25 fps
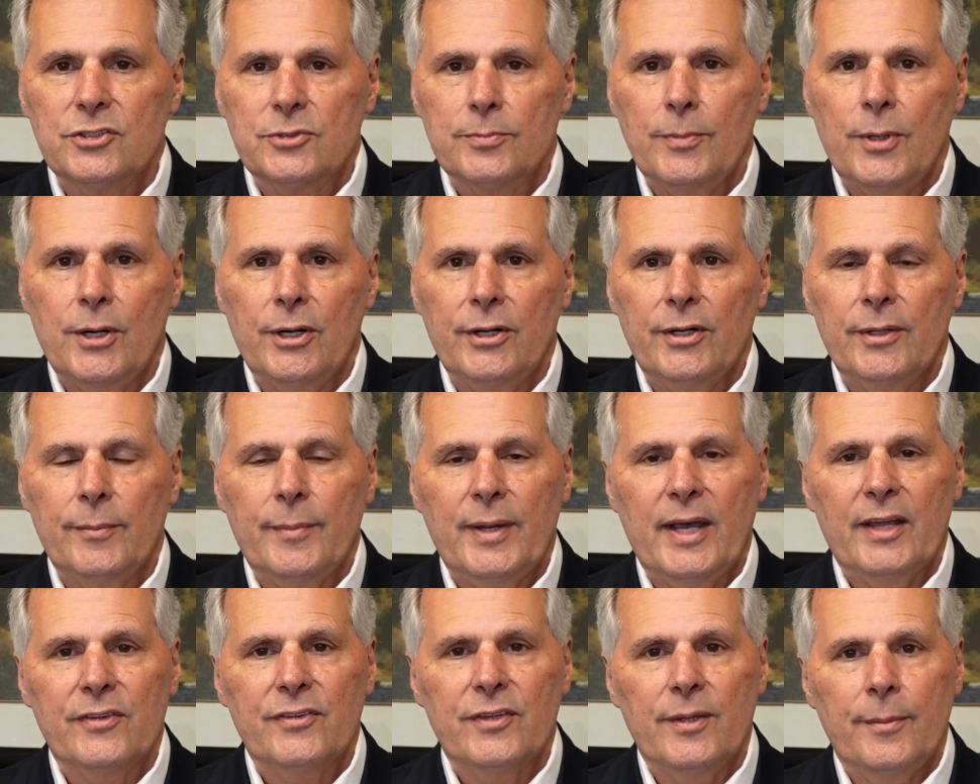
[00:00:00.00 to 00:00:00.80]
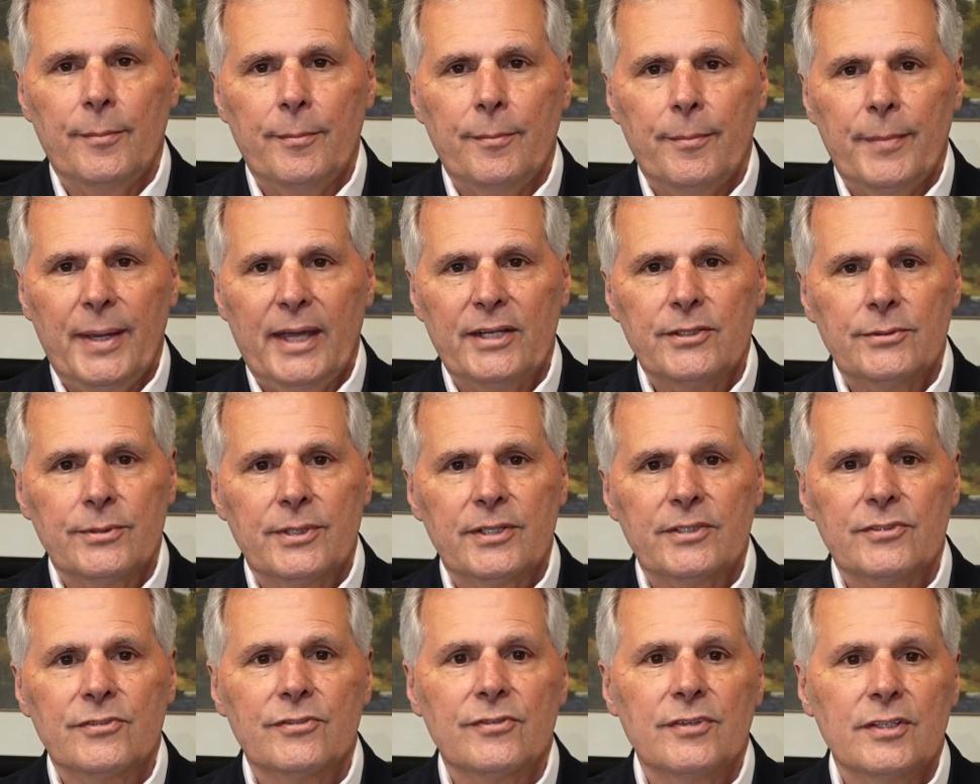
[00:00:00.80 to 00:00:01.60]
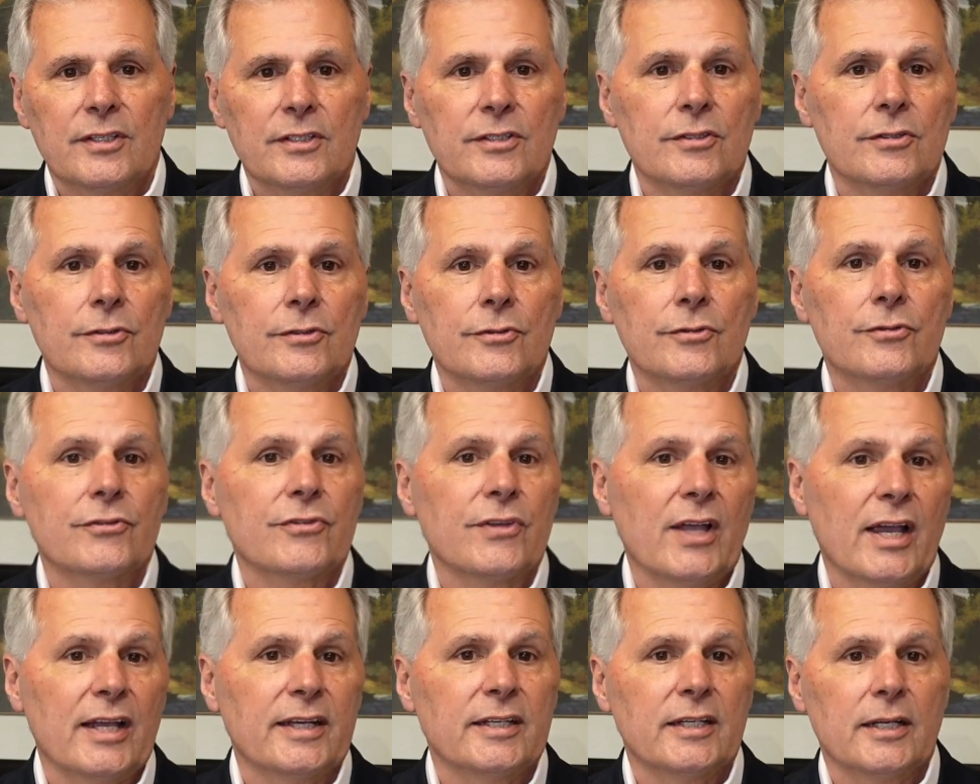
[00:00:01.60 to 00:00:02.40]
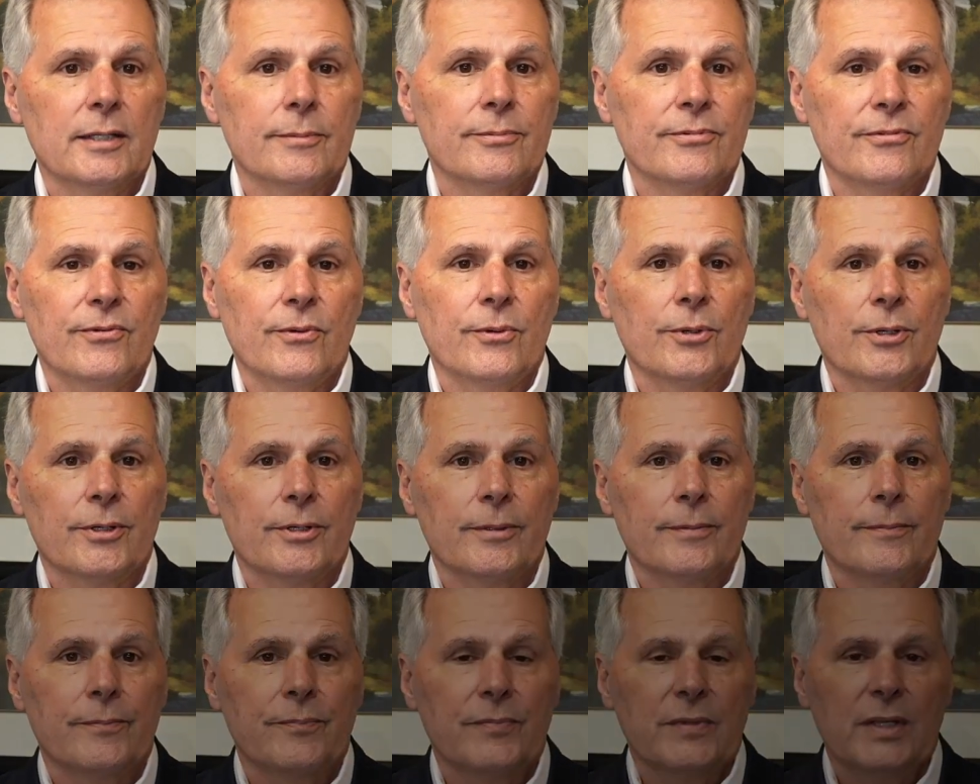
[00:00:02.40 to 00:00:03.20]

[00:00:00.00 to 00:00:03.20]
smart about the metrics that you sign up for.